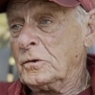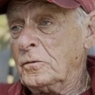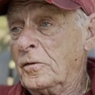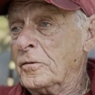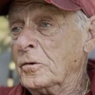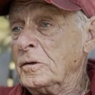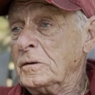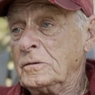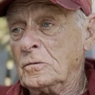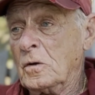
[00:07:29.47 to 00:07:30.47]

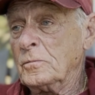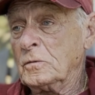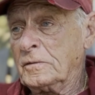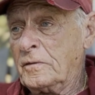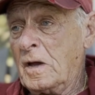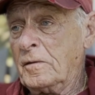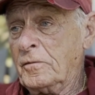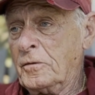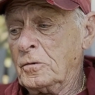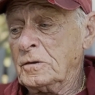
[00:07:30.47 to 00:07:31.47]
2:30 to almost
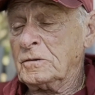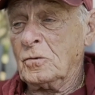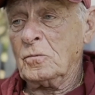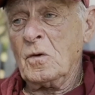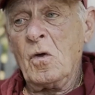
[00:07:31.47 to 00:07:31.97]
5:30. So